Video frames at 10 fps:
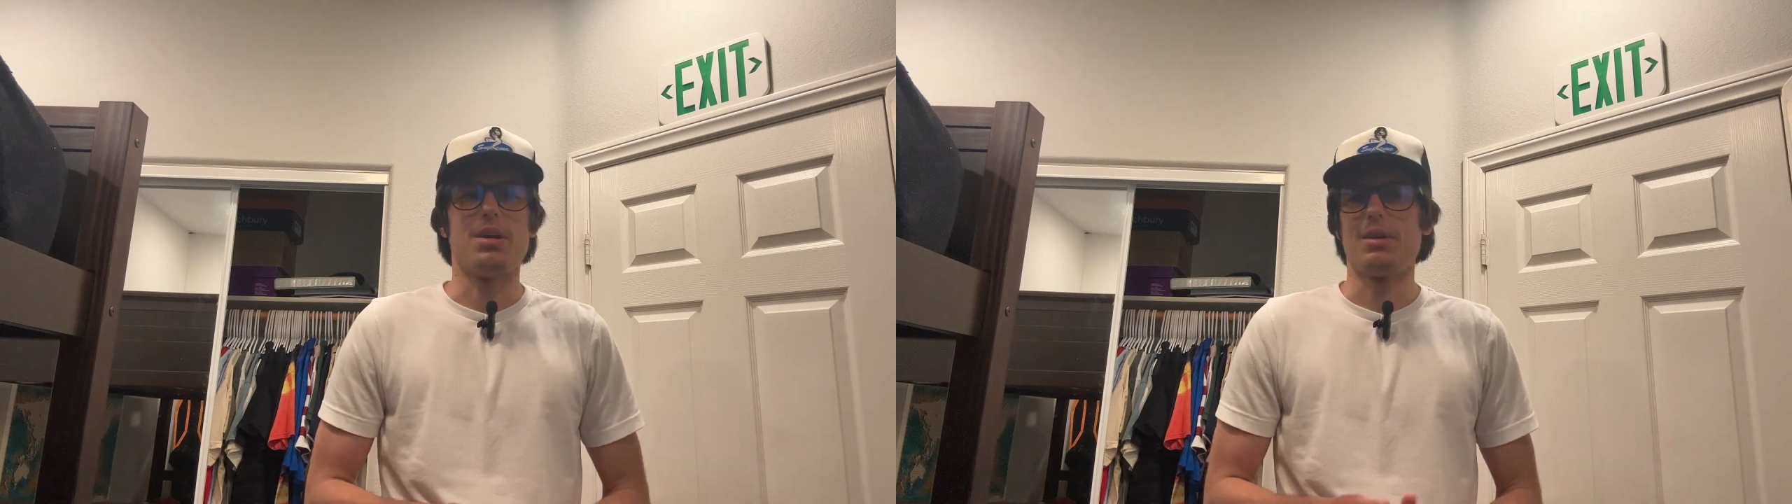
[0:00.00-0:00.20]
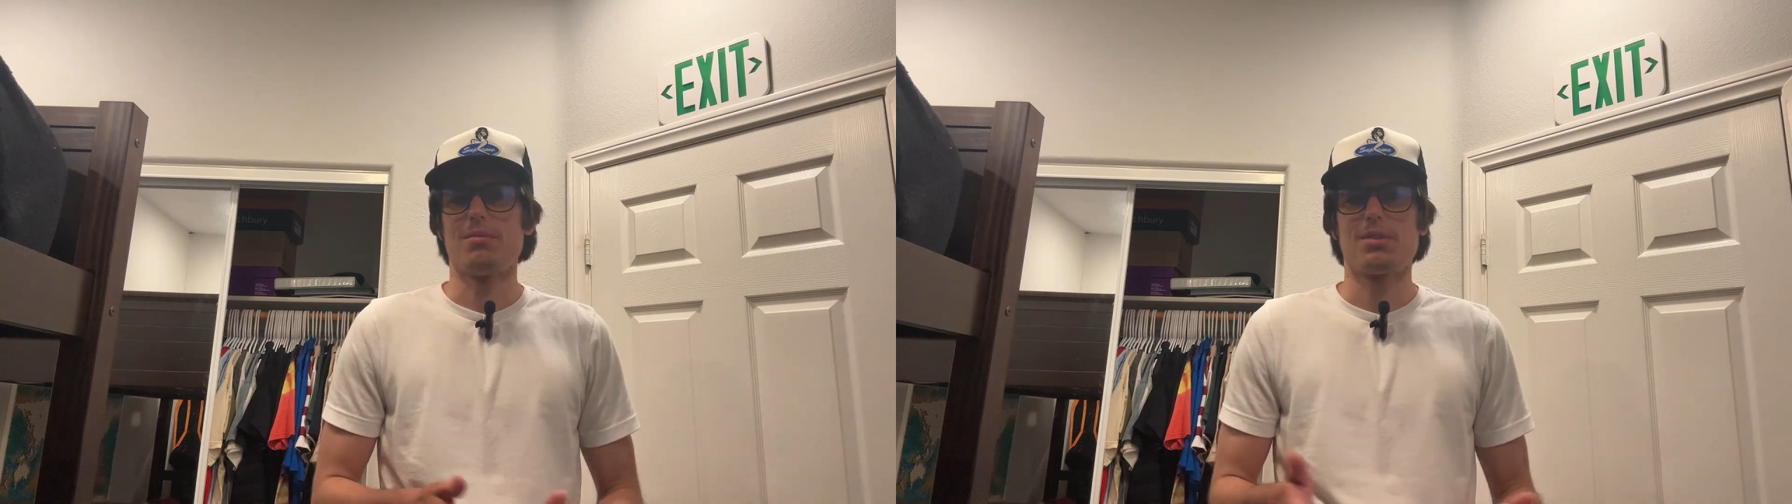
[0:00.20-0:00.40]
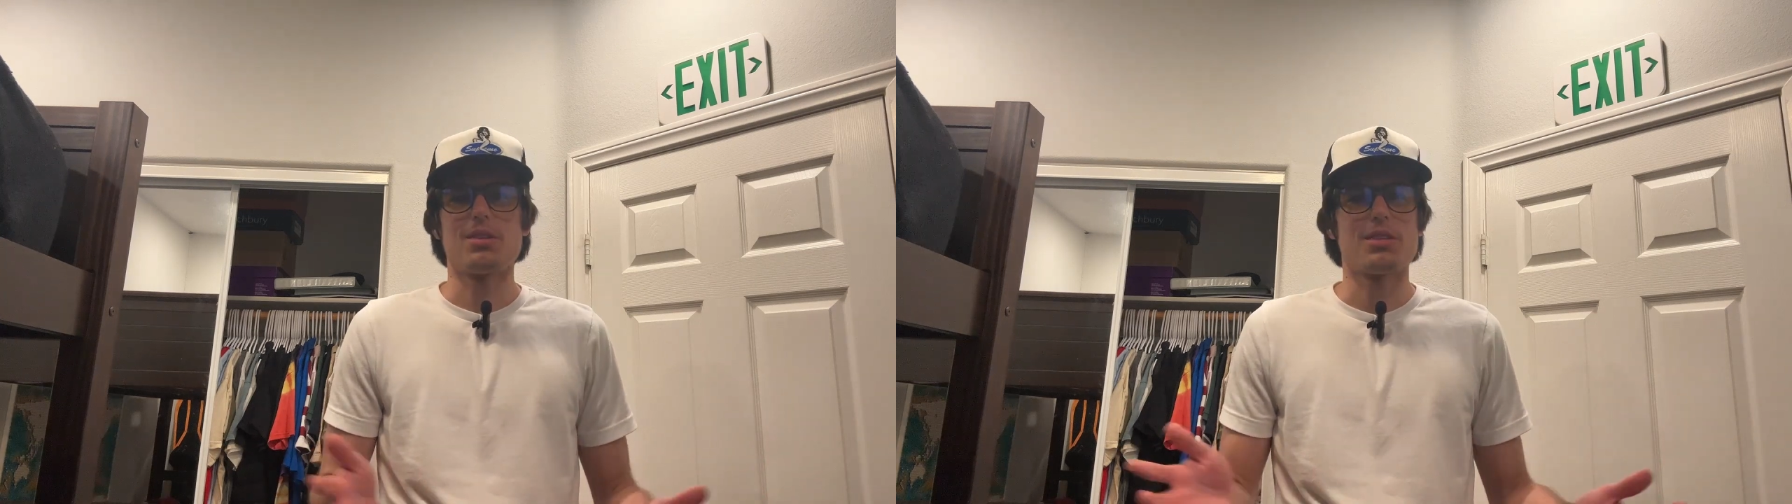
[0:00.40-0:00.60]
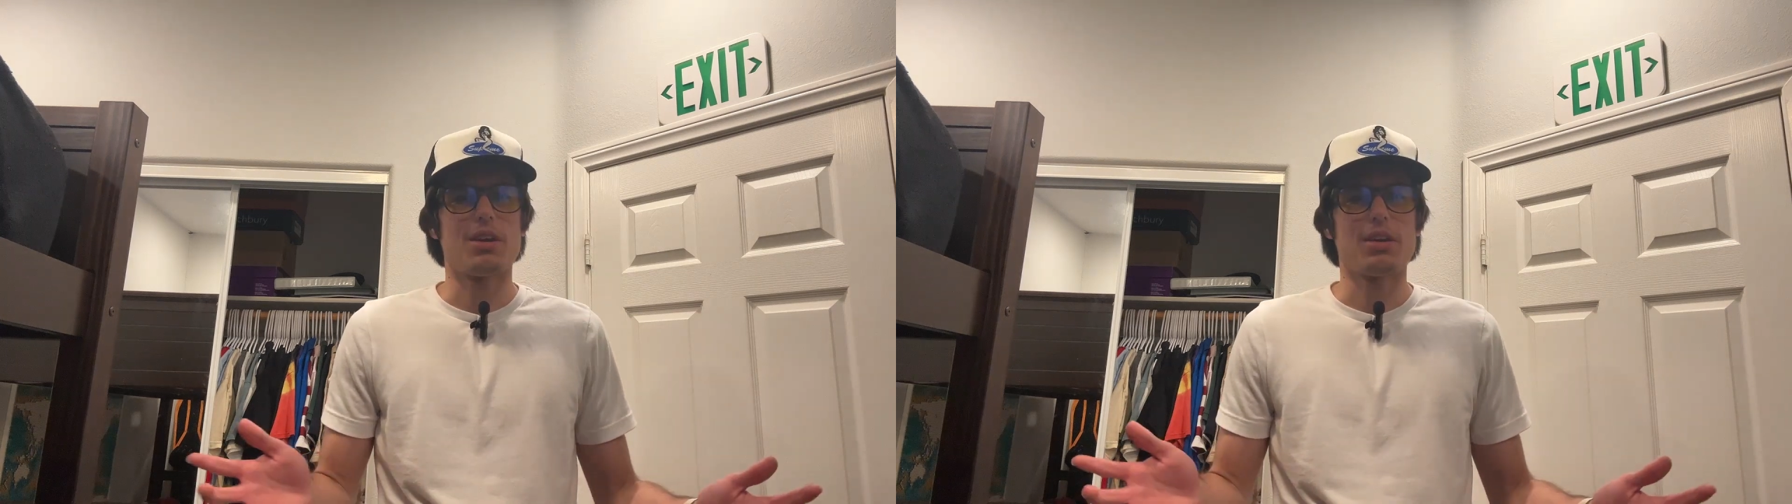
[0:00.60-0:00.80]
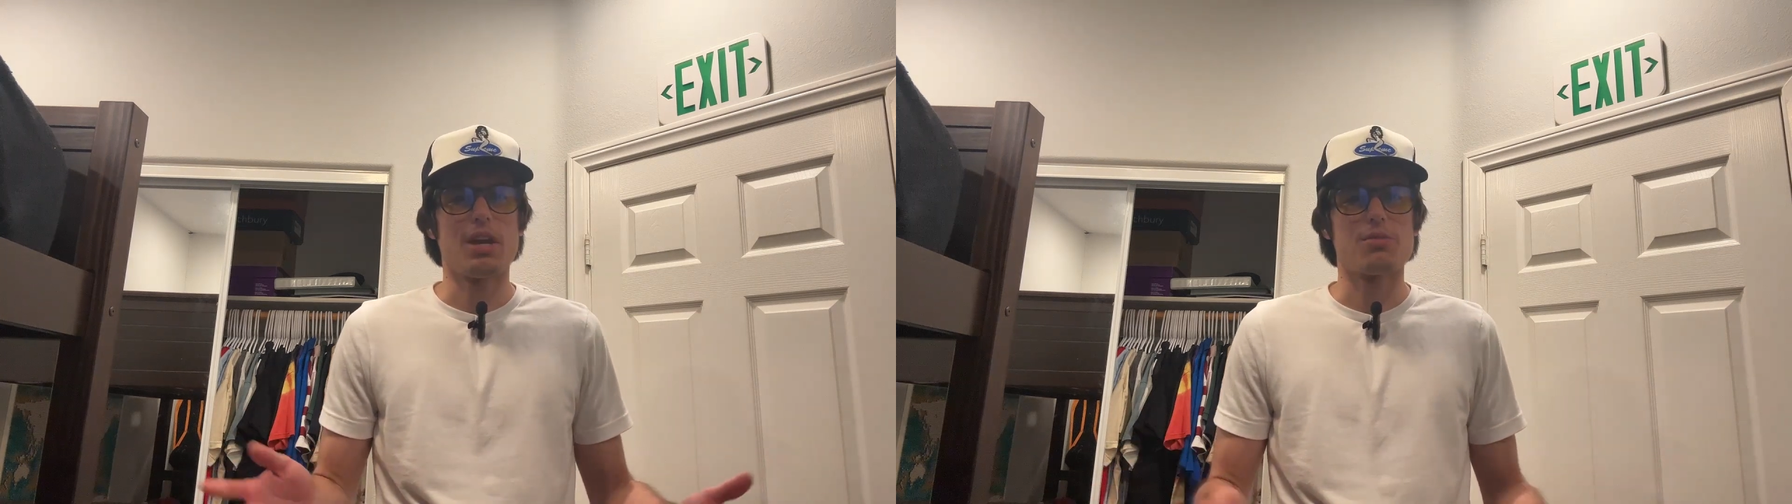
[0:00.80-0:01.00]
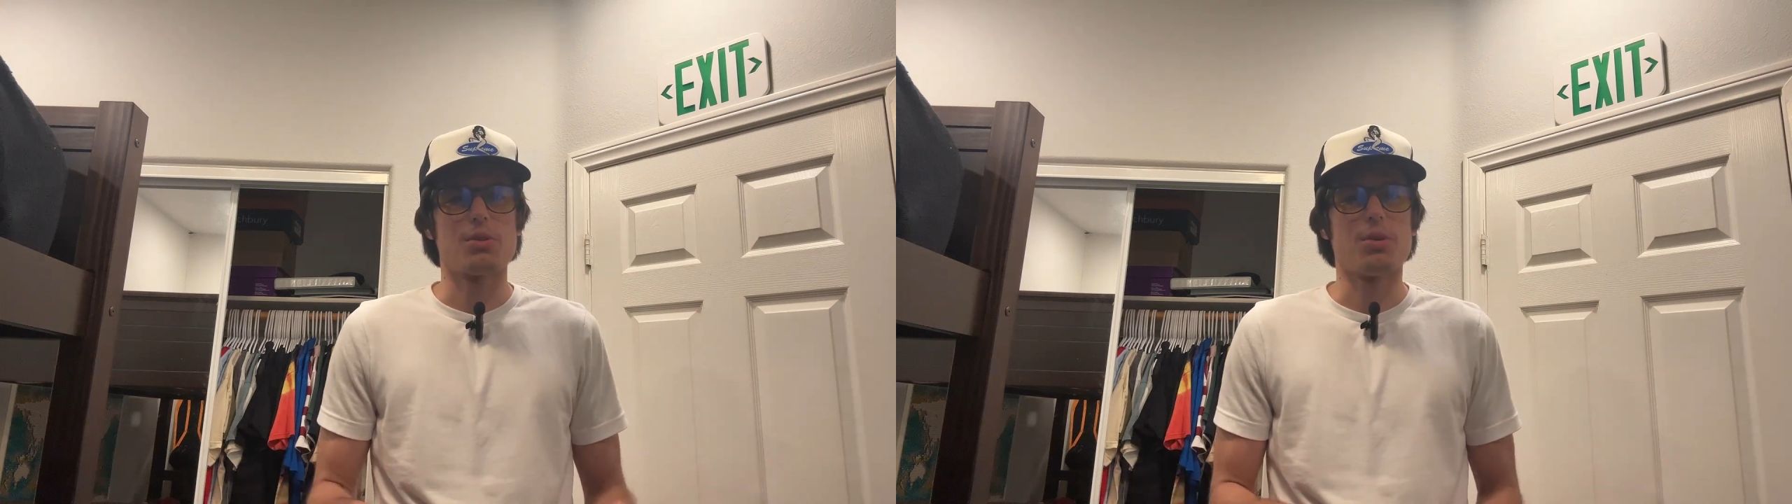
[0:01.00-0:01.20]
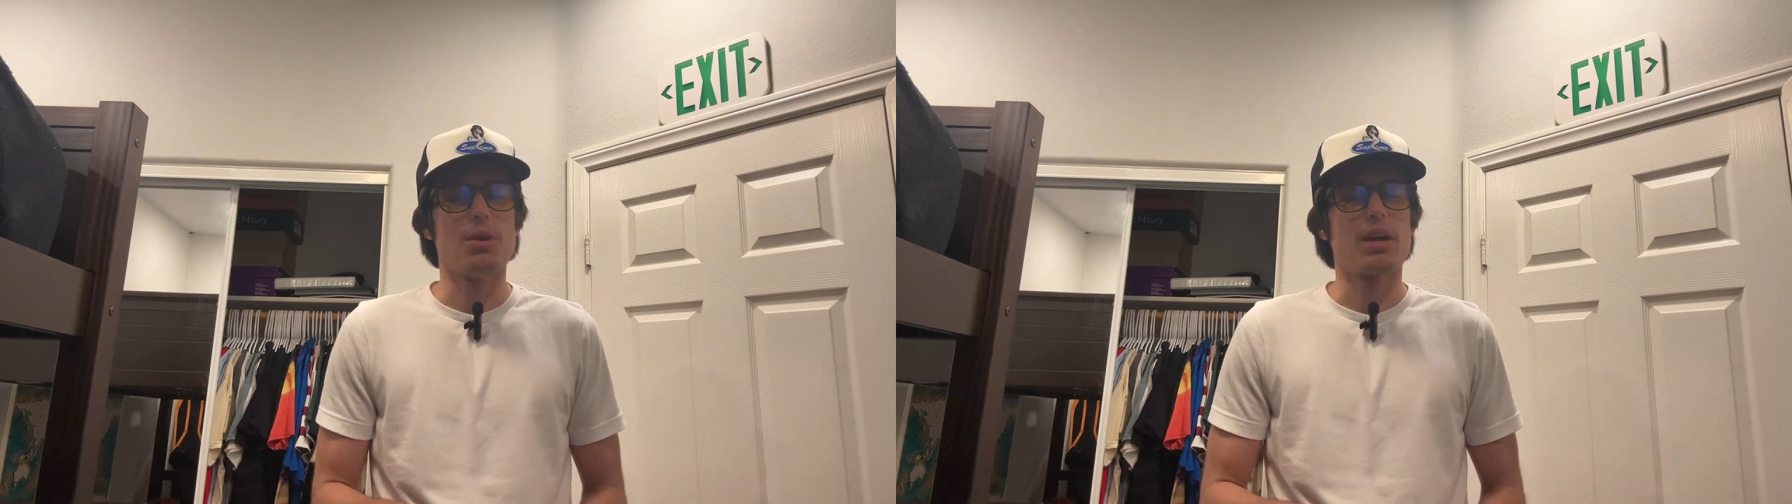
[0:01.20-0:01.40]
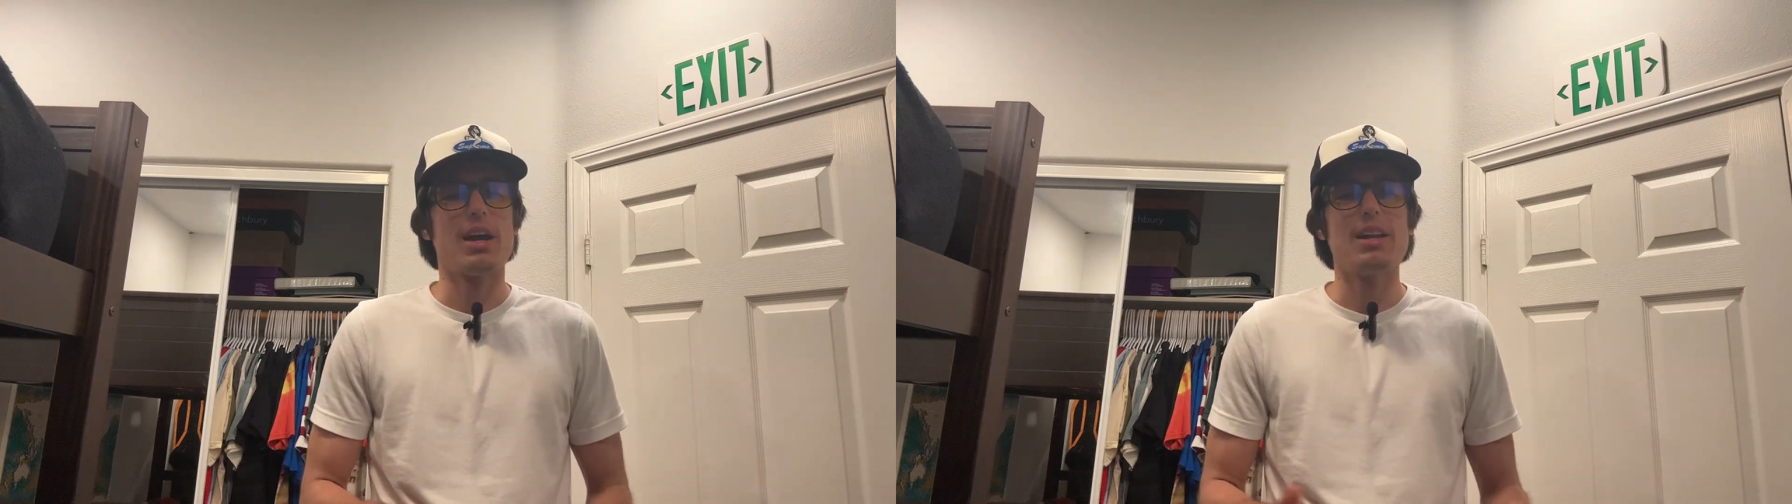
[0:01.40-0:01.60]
but to tell you guys real quick,